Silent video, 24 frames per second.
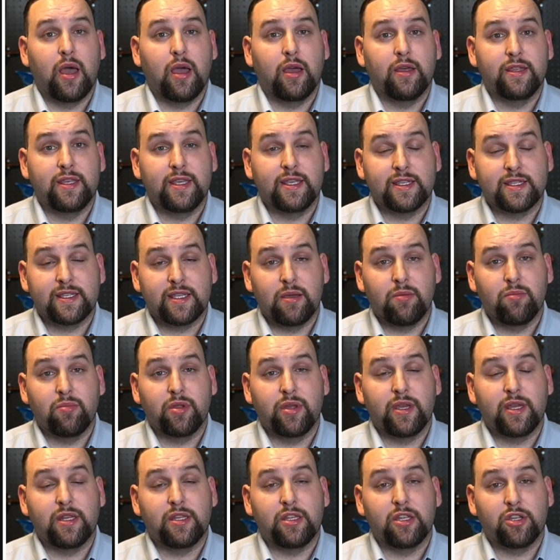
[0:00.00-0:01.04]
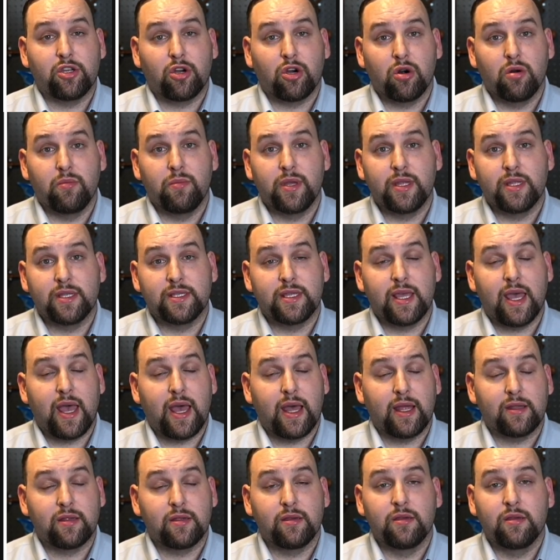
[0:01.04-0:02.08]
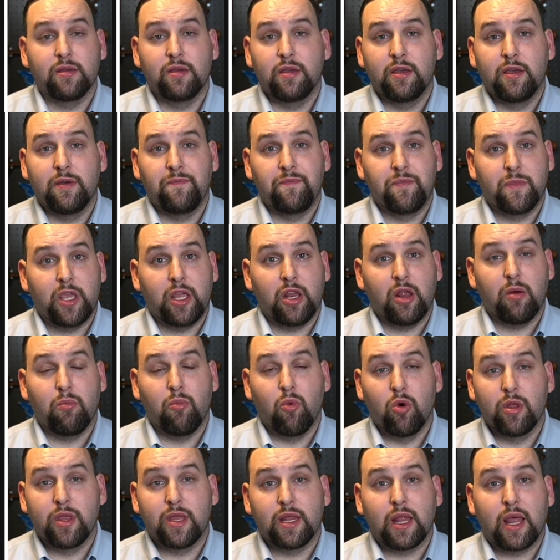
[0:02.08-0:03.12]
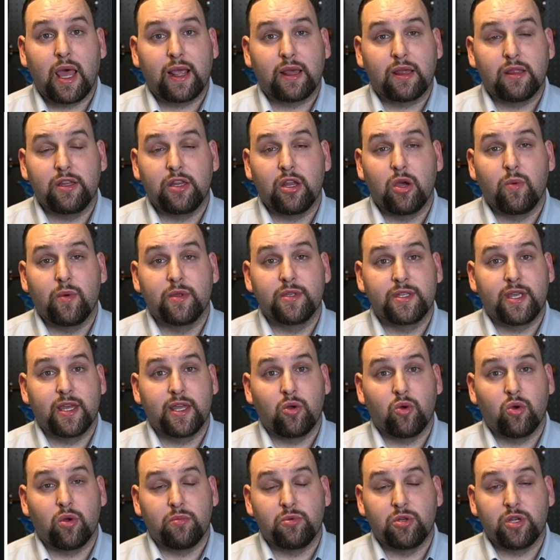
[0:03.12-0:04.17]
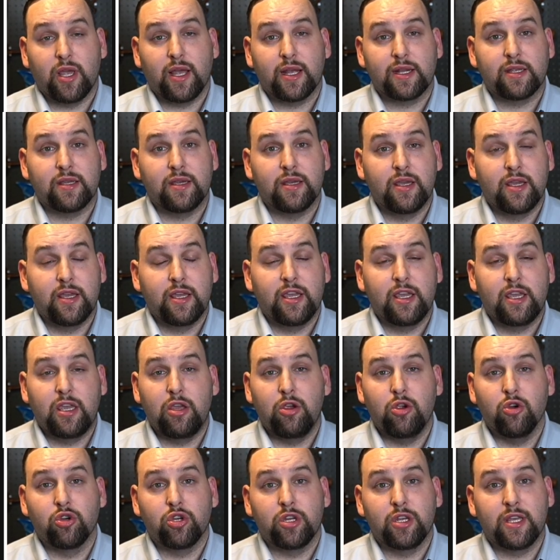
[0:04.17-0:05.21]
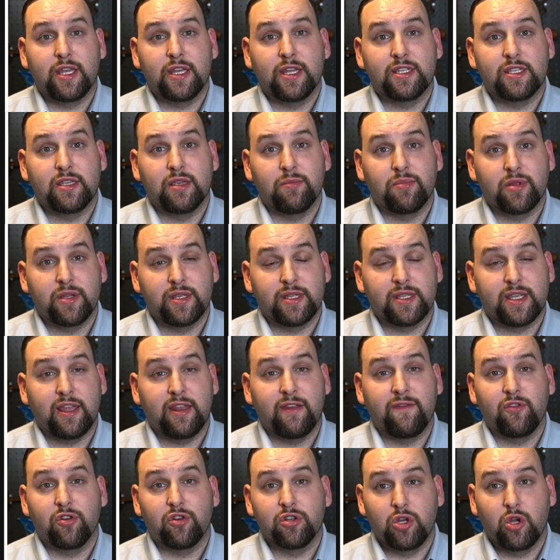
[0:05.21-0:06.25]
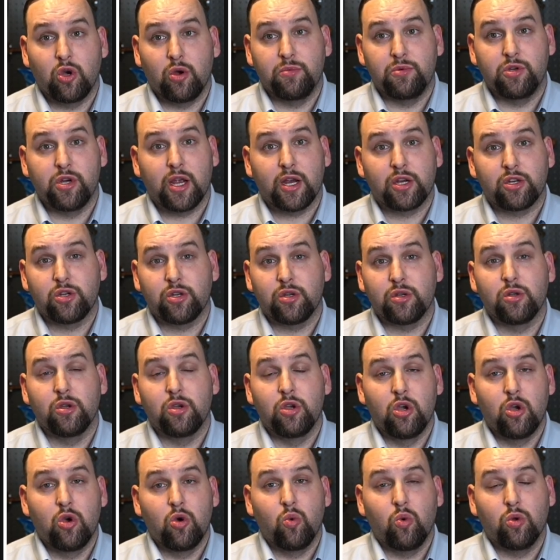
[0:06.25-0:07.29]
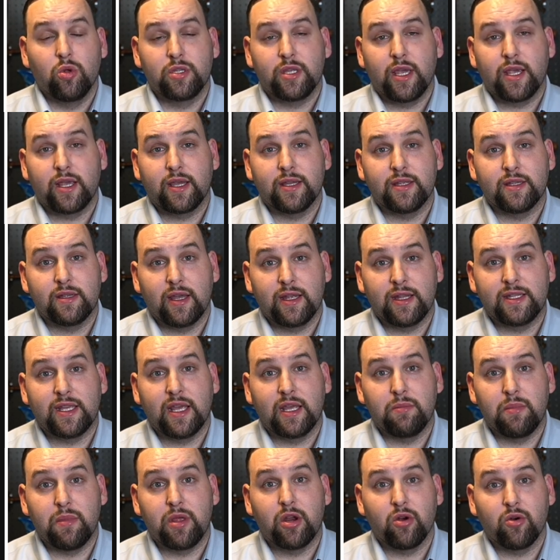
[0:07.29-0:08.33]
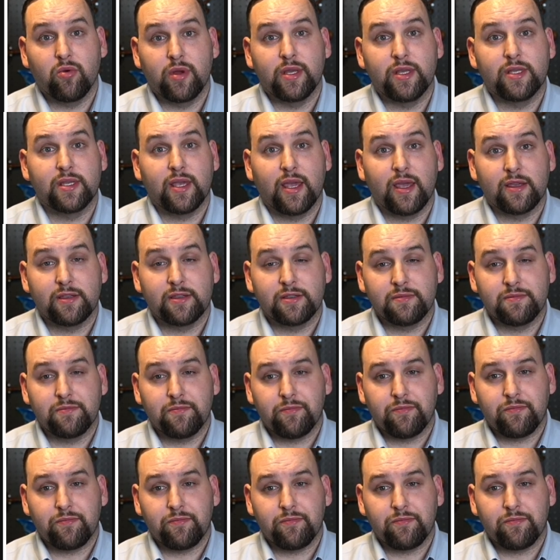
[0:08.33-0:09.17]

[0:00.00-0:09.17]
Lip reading: the assembly determines that more than likely no one's going to object, he or she can simply say, if there's no objection, we'll take a 10-minute recess.